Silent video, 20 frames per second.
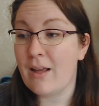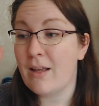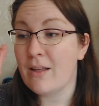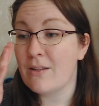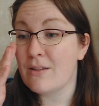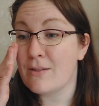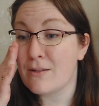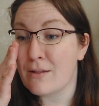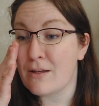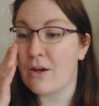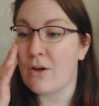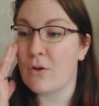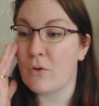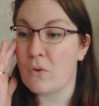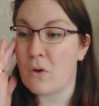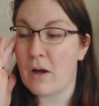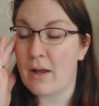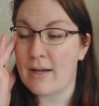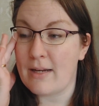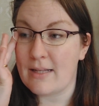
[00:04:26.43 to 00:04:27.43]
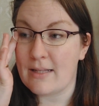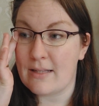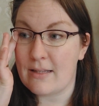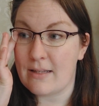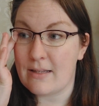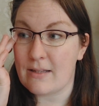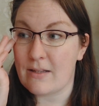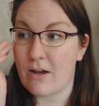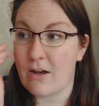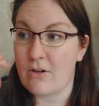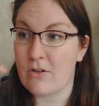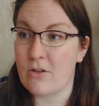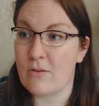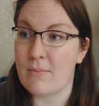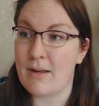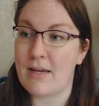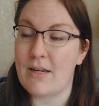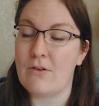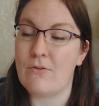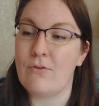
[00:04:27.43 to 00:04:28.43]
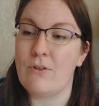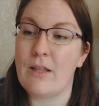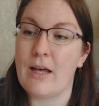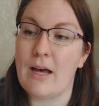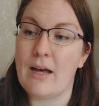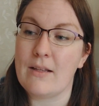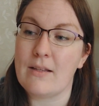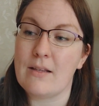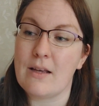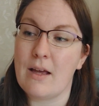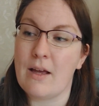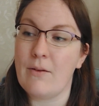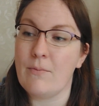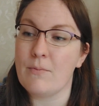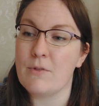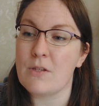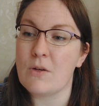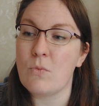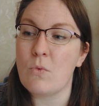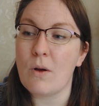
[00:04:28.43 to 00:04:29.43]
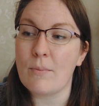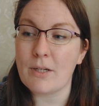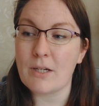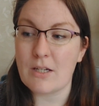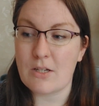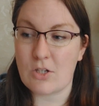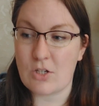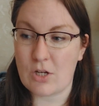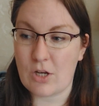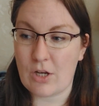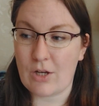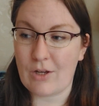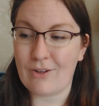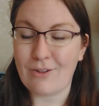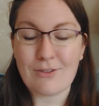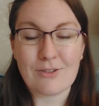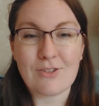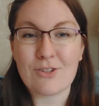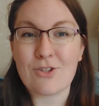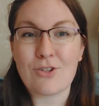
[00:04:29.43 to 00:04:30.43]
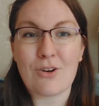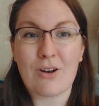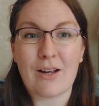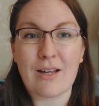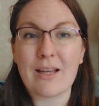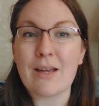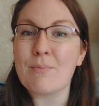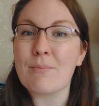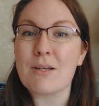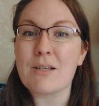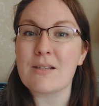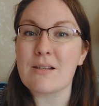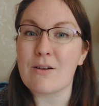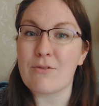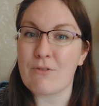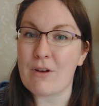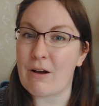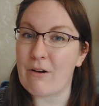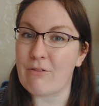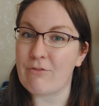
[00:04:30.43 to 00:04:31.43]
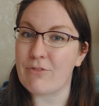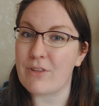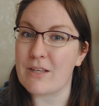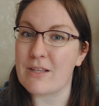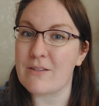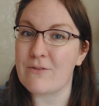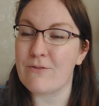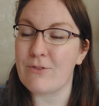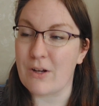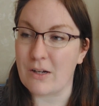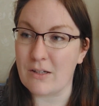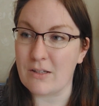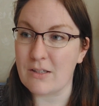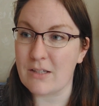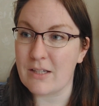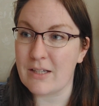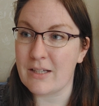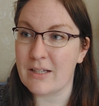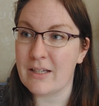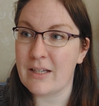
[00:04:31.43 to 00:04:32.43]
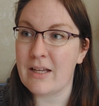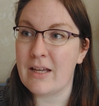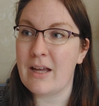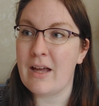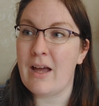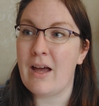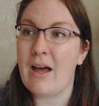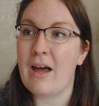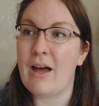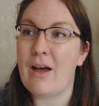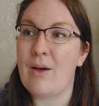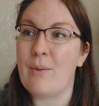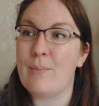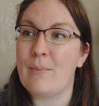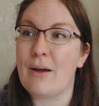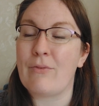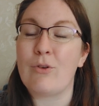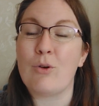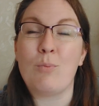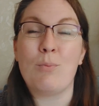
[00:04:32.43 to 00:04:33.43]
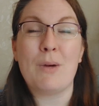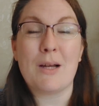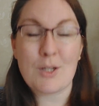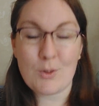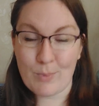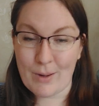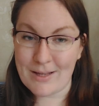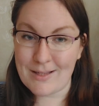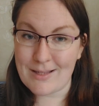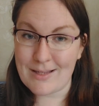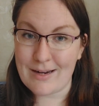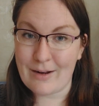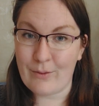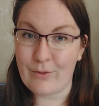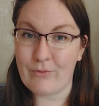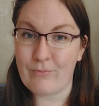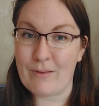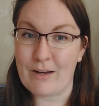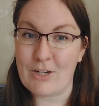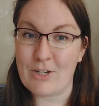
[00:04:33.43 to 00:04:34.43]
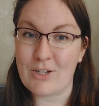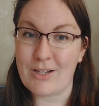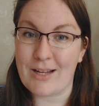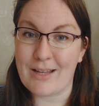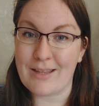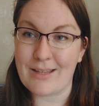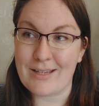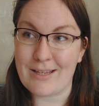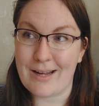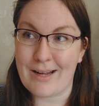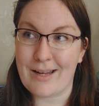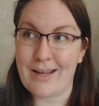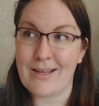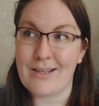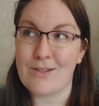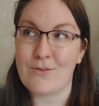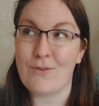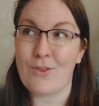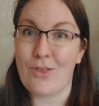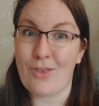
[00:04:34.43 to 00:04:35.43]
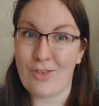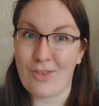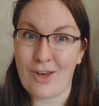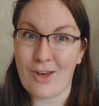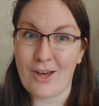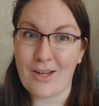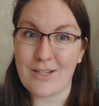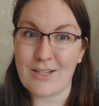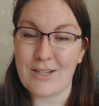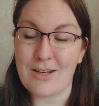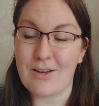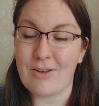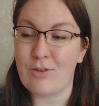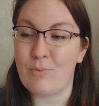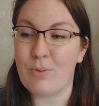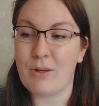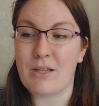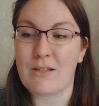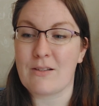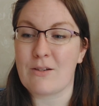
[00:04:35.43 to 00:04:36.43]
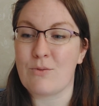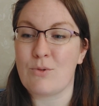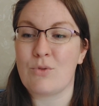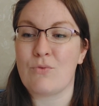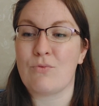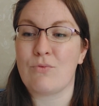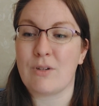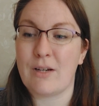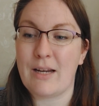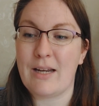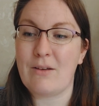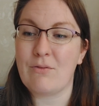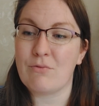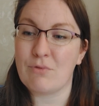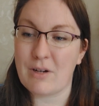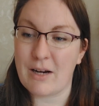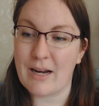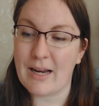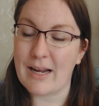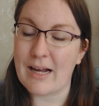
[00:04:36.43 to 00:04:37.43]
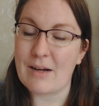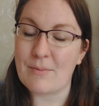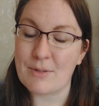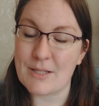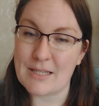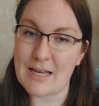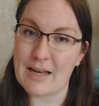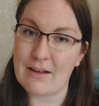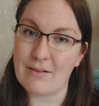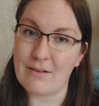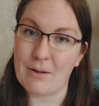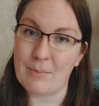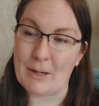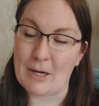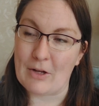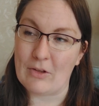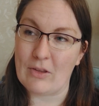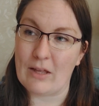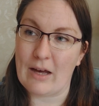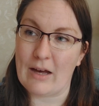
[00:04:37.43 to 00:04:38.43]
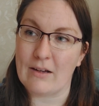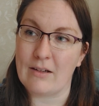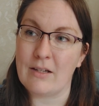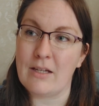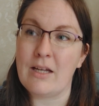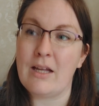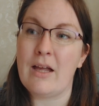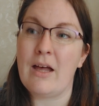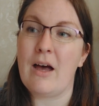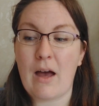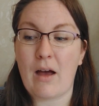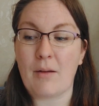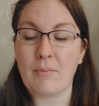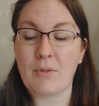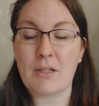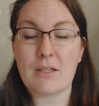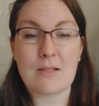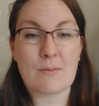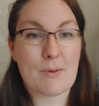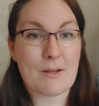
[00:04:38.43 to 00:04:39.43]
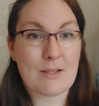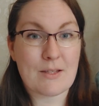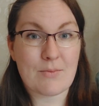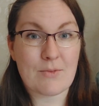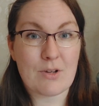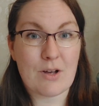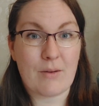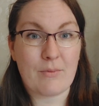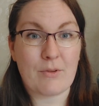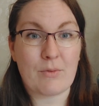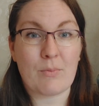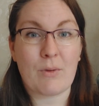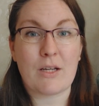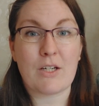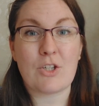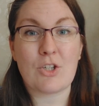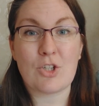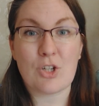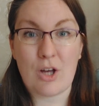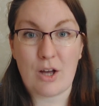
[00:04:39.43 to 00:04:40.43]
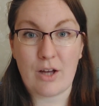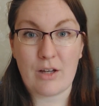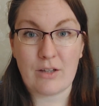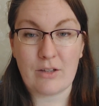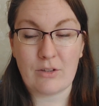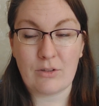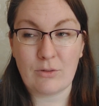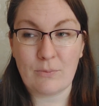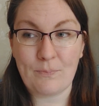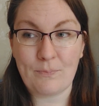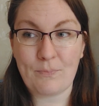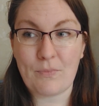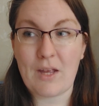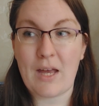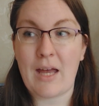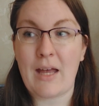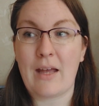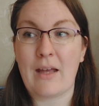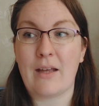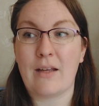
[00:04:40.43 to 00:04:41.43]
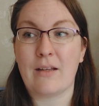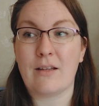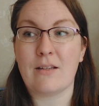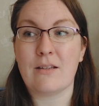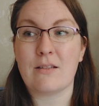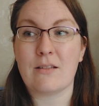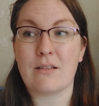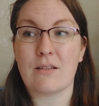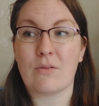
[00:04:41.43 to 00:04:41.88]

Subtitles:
So I need to decide on the menu for that. So what I'm going to do to try and get myself out of this funk, I feel much better now we've managed to get the tickets for the 30th, because I was really, really upset about that. I'm going to spend some time with my journal, and